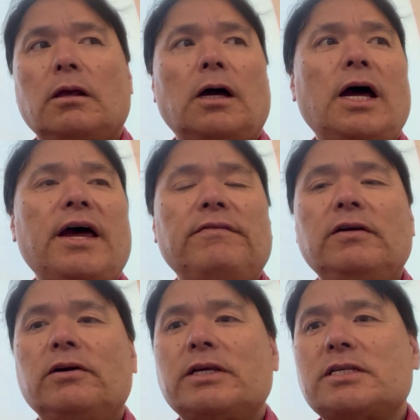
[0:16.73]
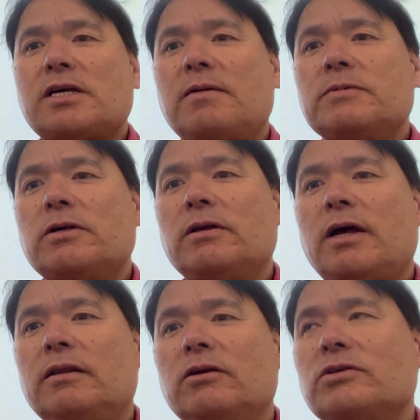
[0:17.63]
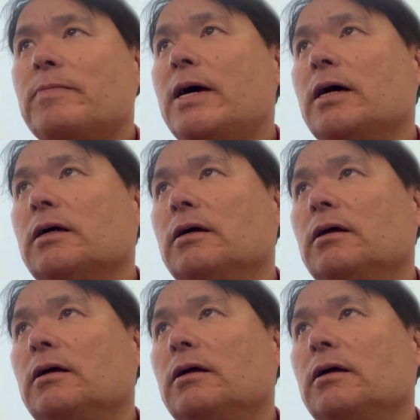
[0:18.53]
I have your exams. I'll hand those back